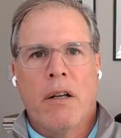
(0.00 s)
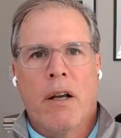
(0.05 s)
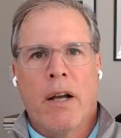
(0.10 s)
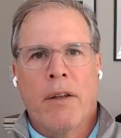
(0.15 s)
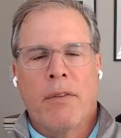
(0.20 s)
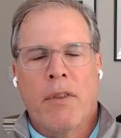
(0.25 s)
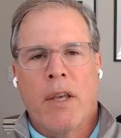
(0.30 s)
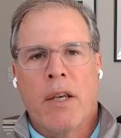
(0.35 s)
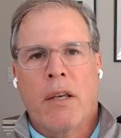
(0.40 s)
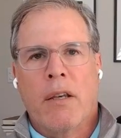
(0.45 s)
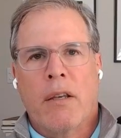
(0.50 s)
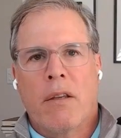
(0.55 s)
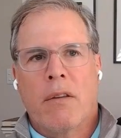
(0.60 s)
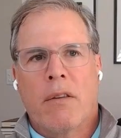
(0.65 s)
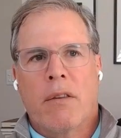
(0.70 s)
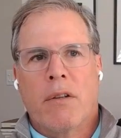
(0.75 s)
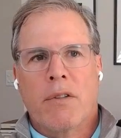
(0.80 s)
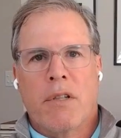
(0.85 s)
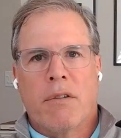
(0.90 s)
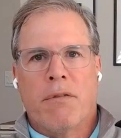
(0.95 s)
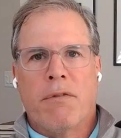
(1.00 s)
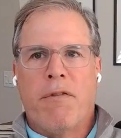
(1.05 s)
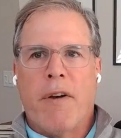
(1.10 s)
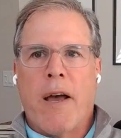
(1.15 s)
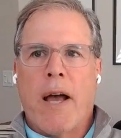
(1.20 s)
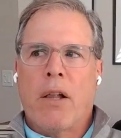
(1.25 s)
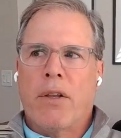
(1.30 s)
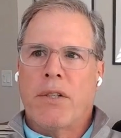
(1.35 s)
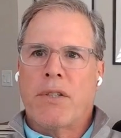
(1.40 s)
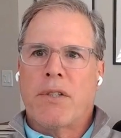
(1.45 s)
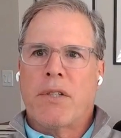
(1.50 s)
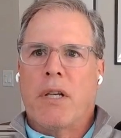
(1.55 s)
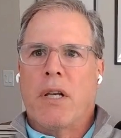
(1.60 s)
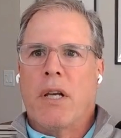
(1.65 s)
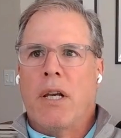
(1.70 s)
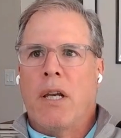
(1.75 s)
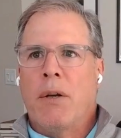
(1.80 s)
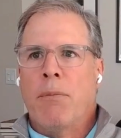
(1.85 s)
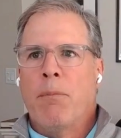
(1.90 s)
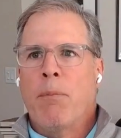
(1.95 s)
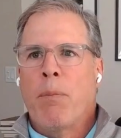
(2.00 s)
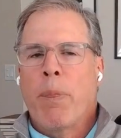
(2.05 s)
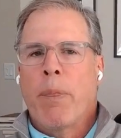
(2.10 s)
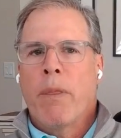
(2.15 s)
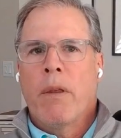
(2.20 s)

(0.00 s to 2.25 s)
I think there's a fallacy.